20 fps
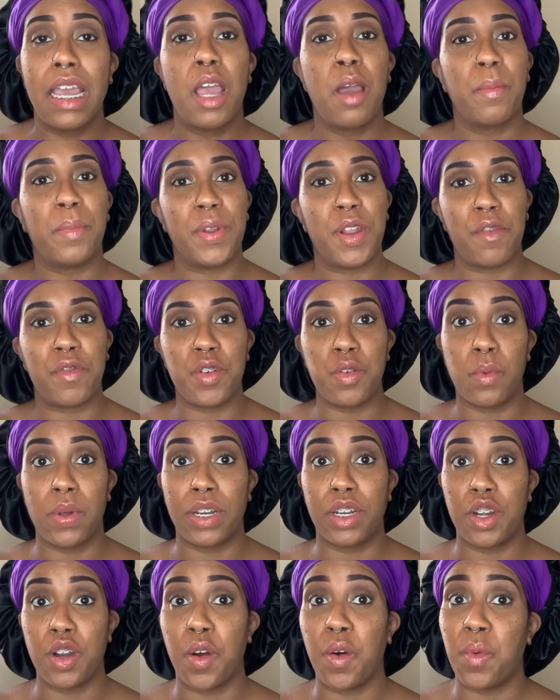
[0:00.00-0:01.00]
But if you want to
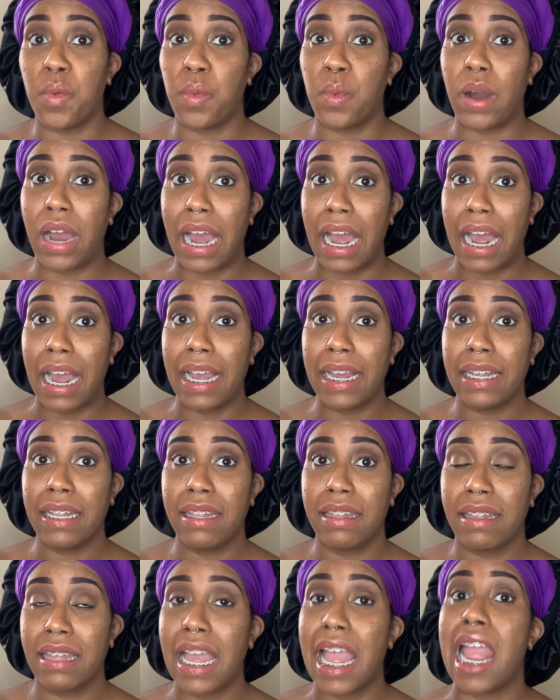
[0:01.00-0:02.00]
know why
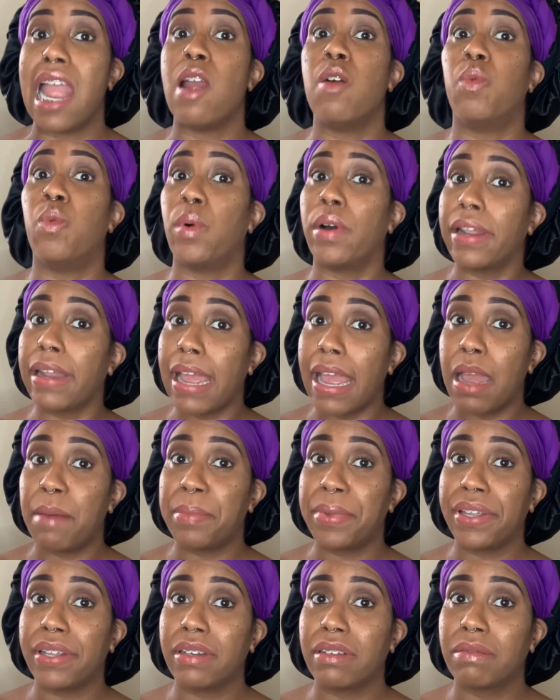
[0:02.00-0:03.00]
and what
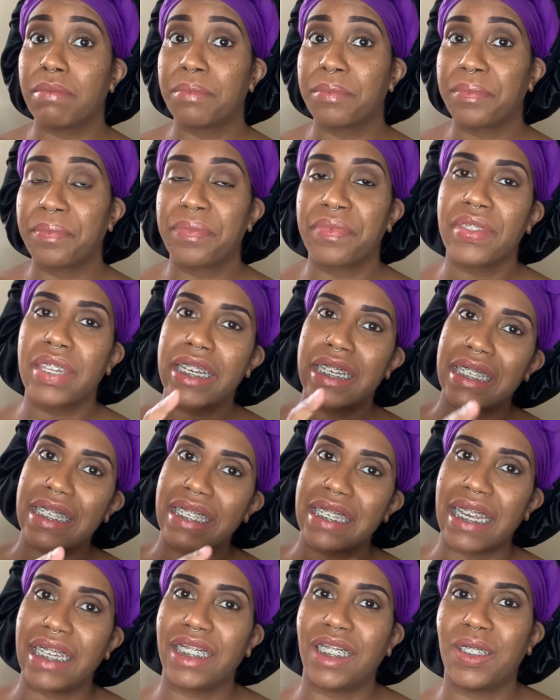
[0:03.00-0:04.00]
happened,
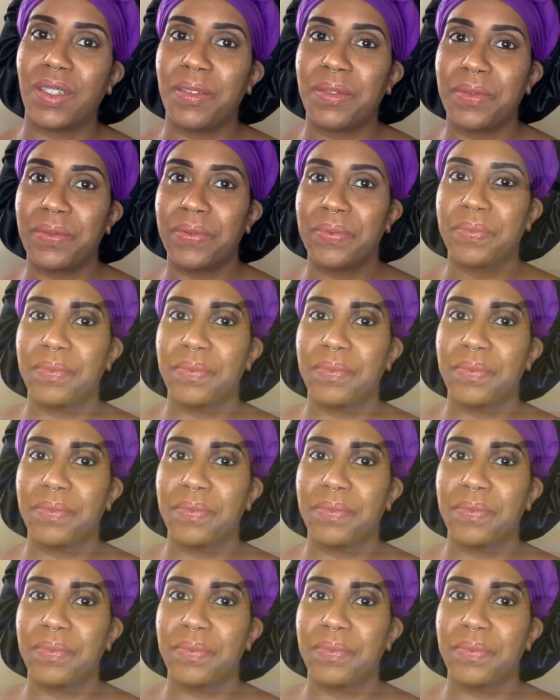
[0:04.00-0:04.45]
stay tuned.